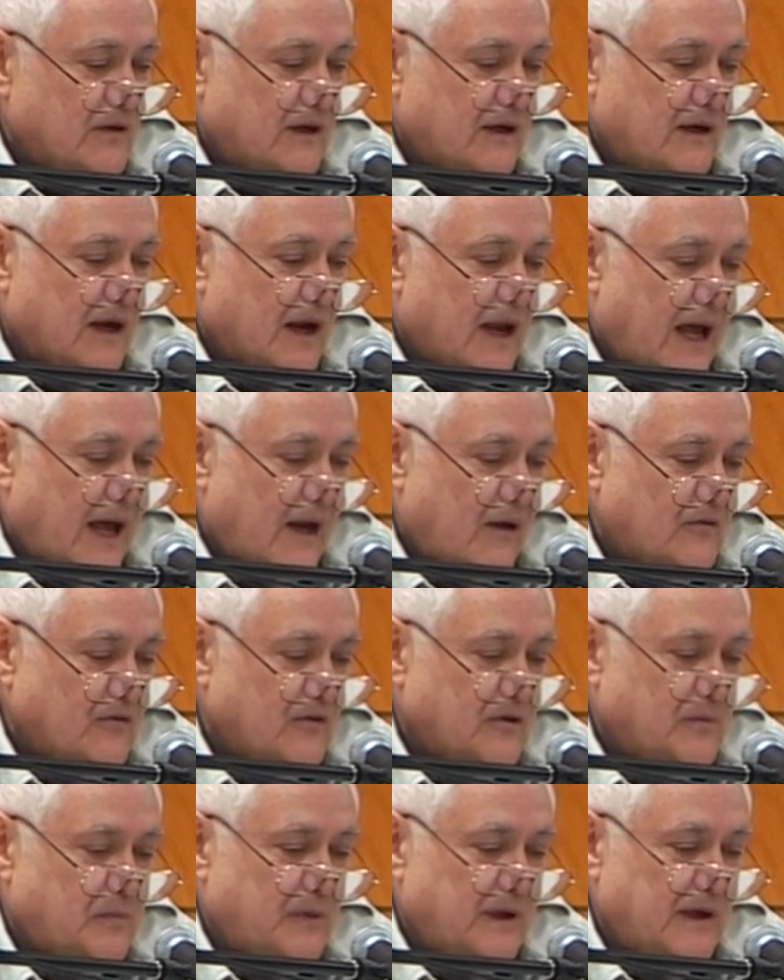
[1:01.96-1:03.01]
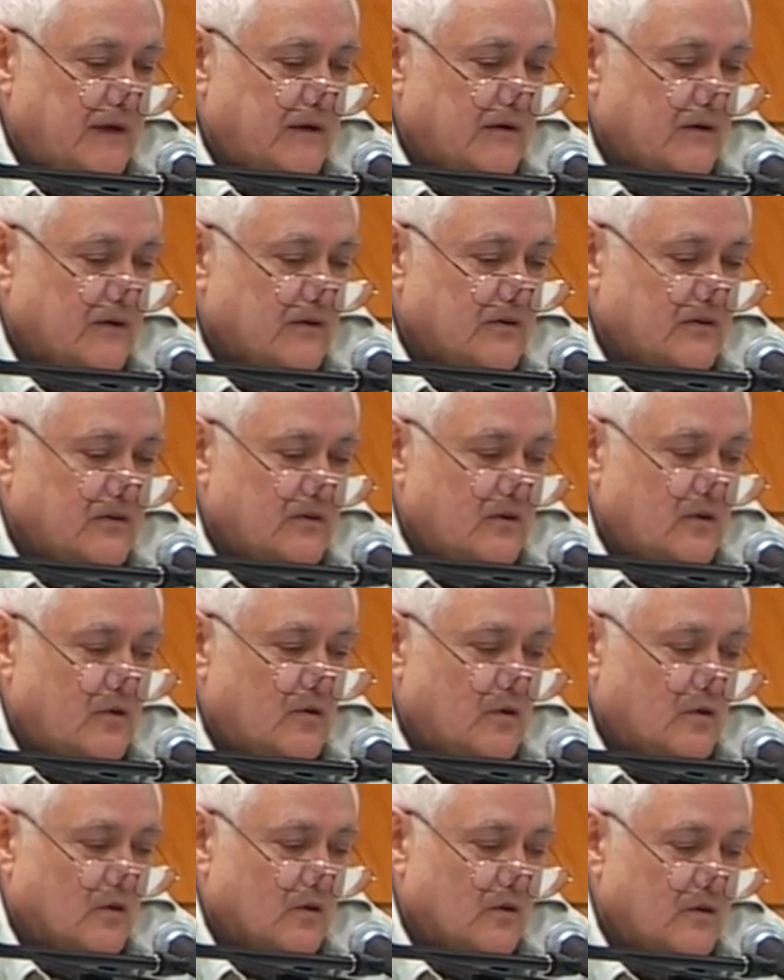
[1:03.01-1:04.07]
and loudspeaker
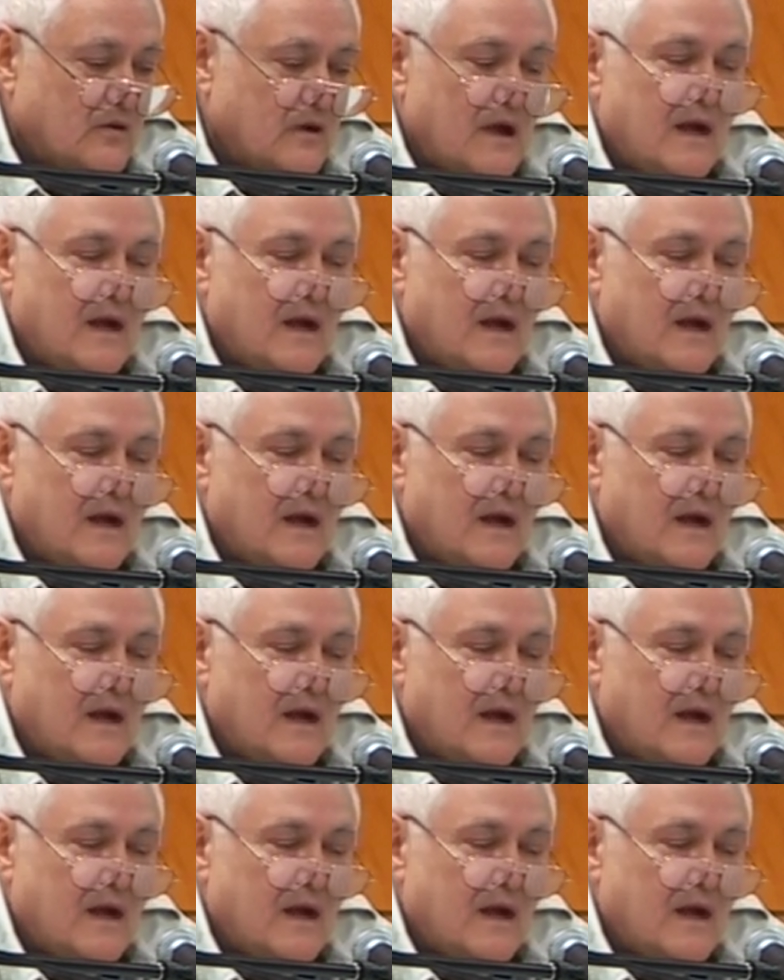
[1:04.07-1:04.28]
schools